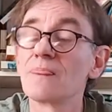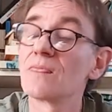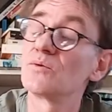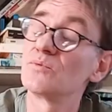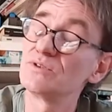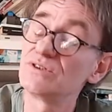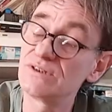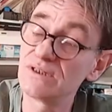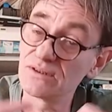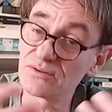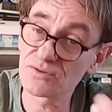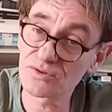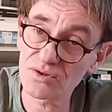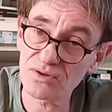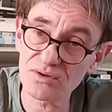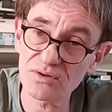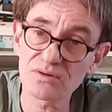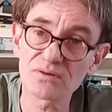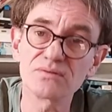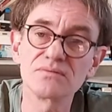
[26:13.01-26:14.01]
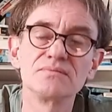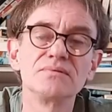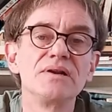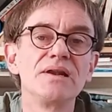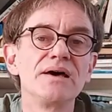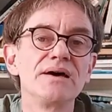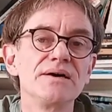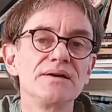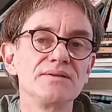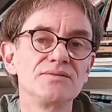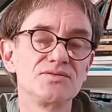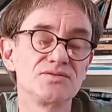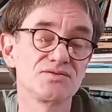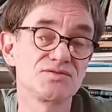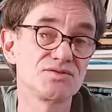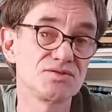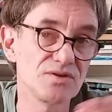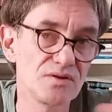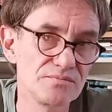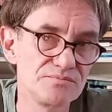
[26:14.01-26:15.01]
which in turn led
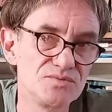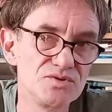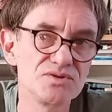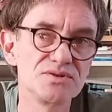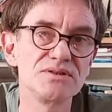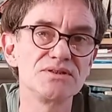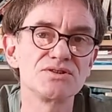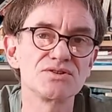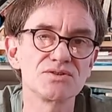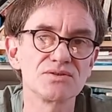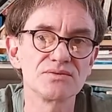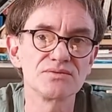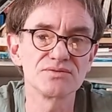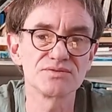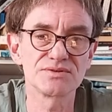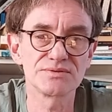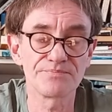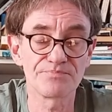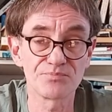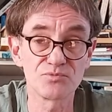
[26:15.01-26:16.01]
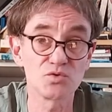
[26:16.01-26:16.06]
some musicians